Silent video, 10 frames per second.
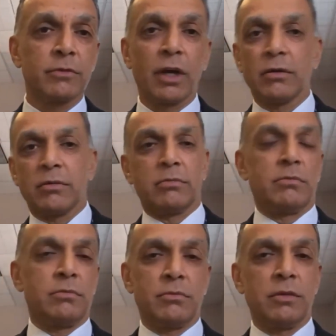Right?
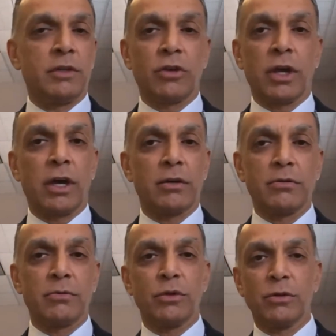It's okay.
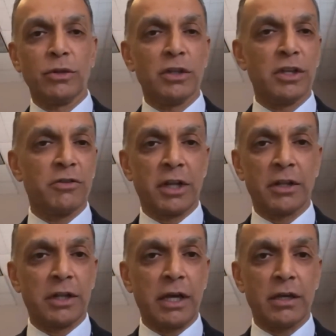We'll we'll live
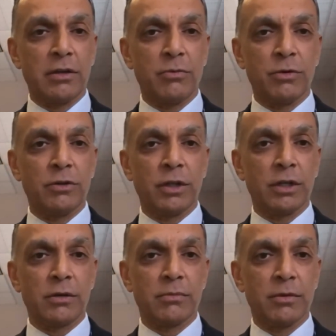another day. We don't
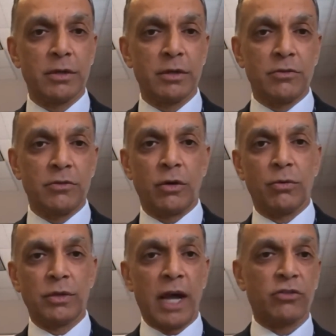need it.
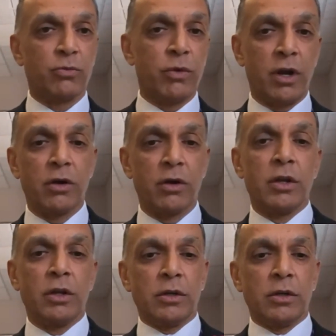So that's where,
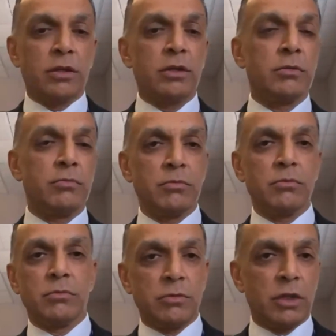
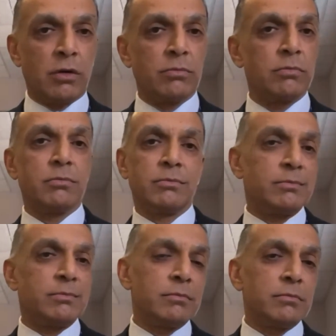you know,
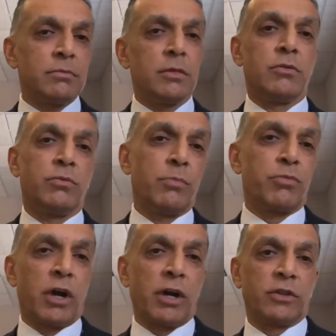we're
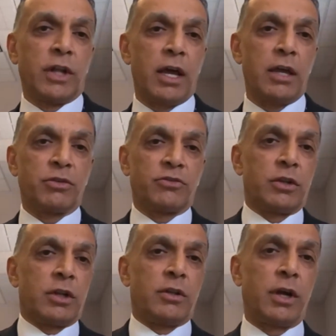pricing at
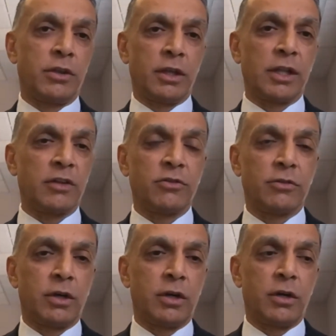8%, and I think that's
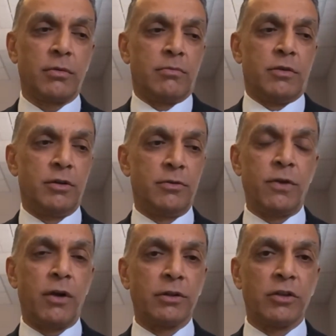um,
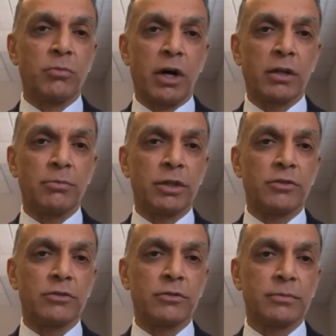fair in this
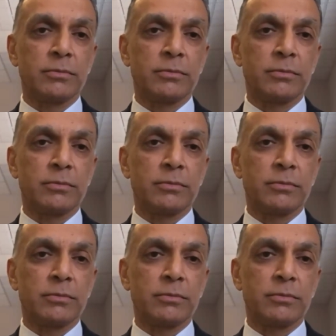marketplace.